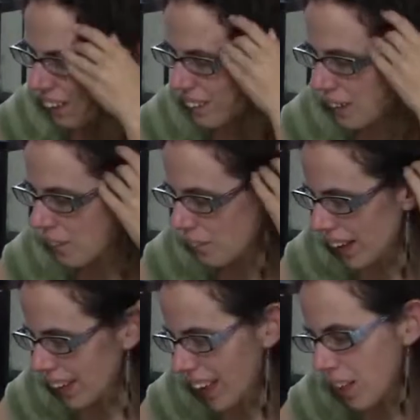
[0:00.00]
know well
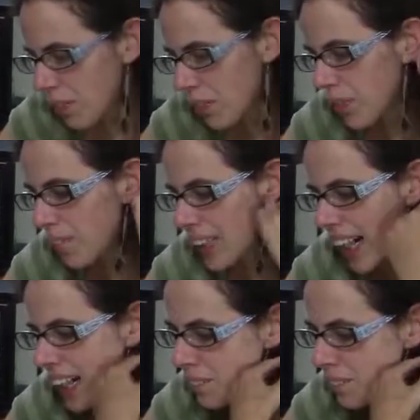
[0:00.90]
enough. From time